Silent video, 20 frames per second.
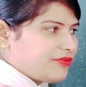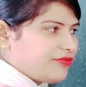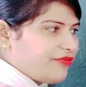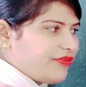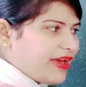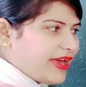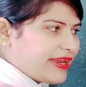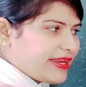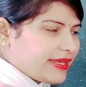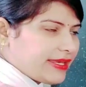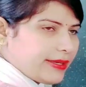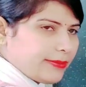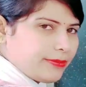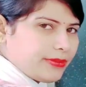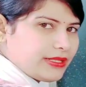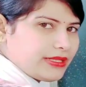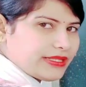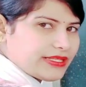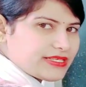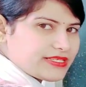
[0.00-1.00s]

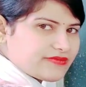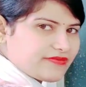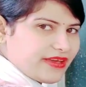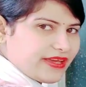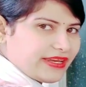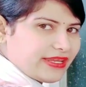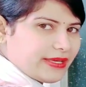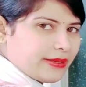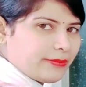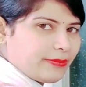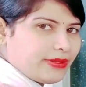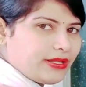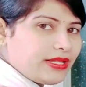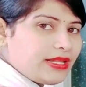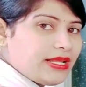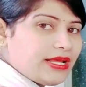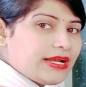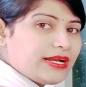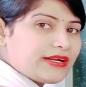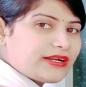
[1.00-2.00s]
variable, this
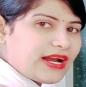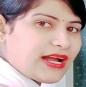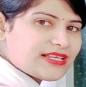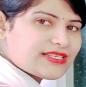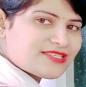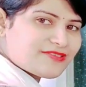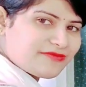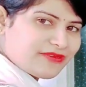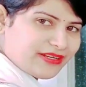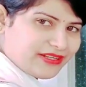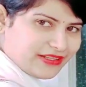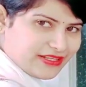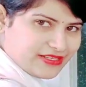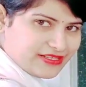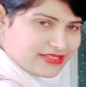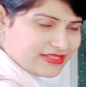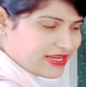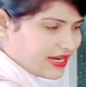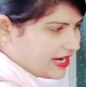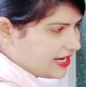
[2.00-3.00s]
variable, transfer
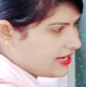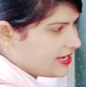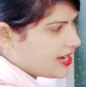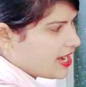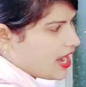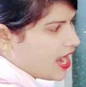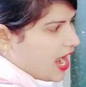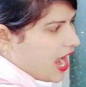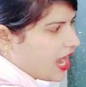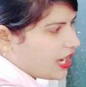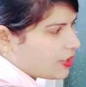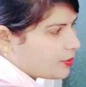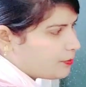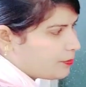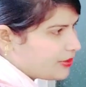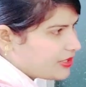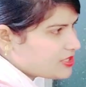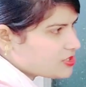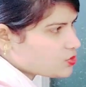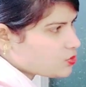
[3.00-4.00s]
this side, and
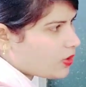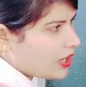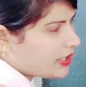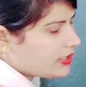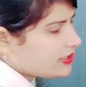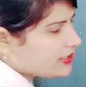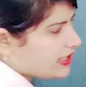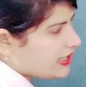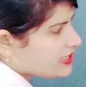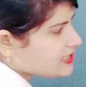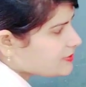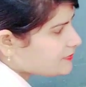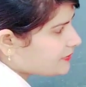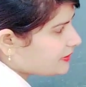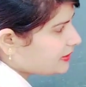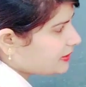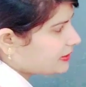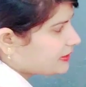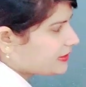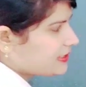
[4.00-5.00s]
plus 1
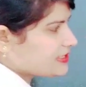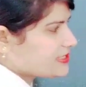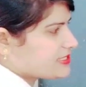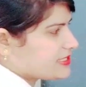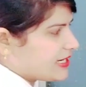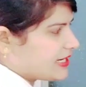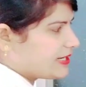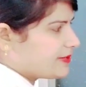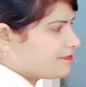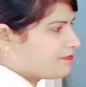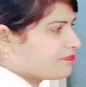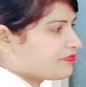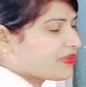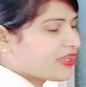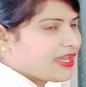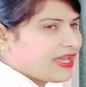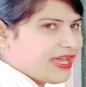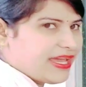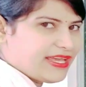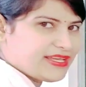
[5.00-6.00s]
transfer this side.
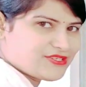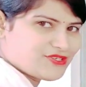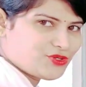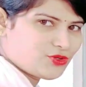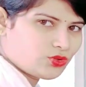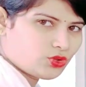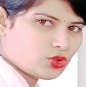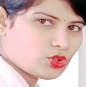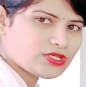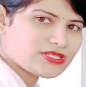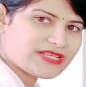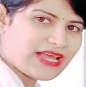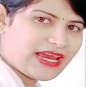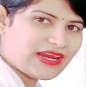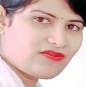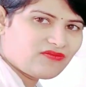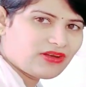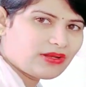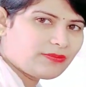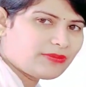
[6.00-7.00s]
As you know,
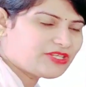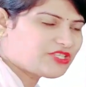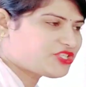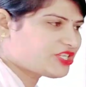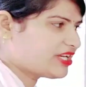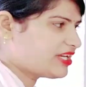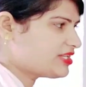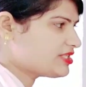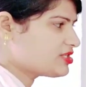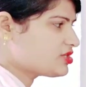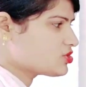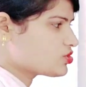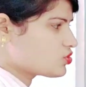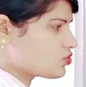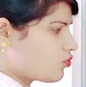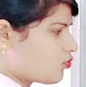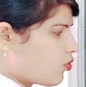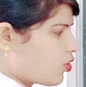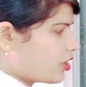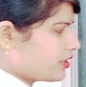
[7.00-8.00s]
sign will be changed. So
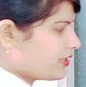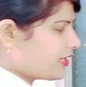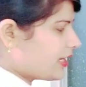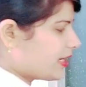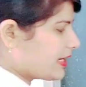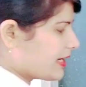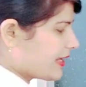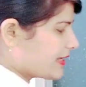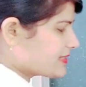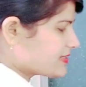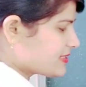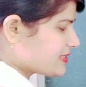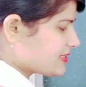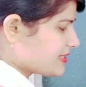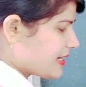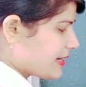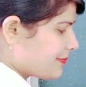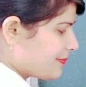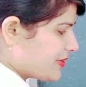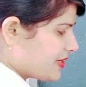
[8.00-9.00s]
what our next
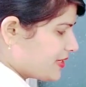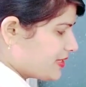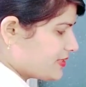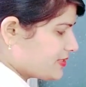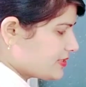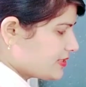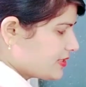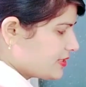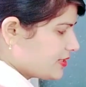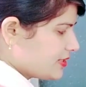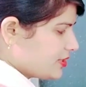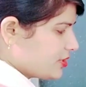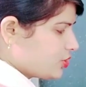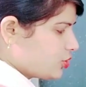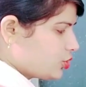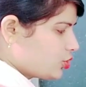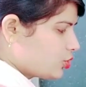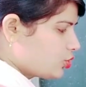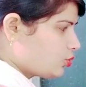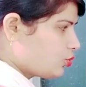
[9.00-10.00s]
step is
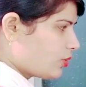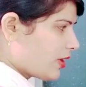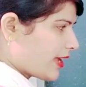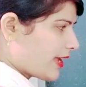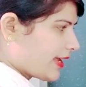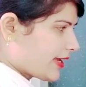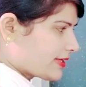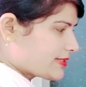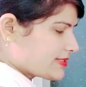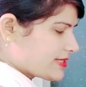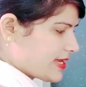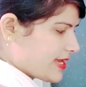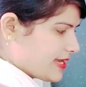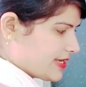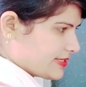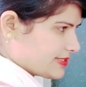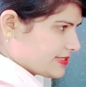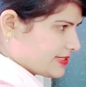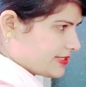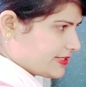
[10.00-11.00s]
2x
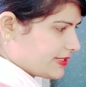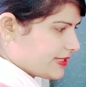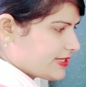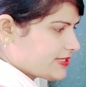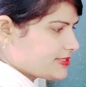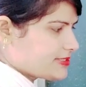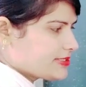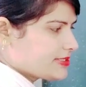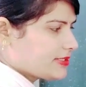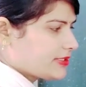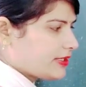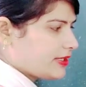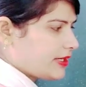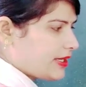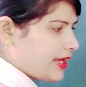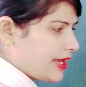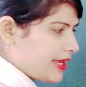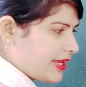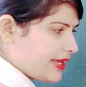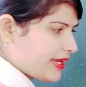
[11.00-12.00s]
as it is,
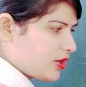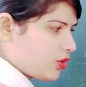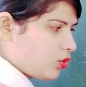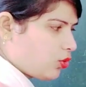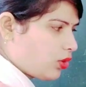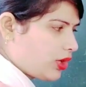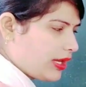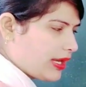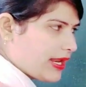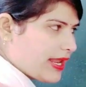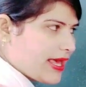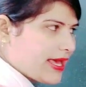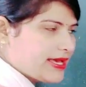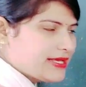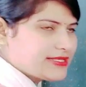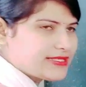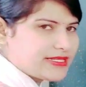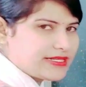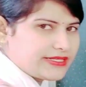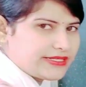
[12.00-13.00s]
equal
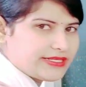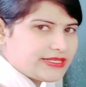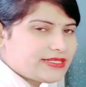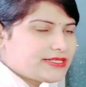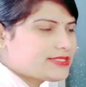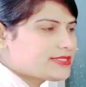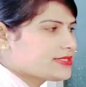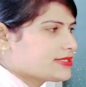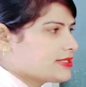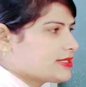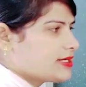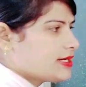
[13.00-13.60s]
as it is,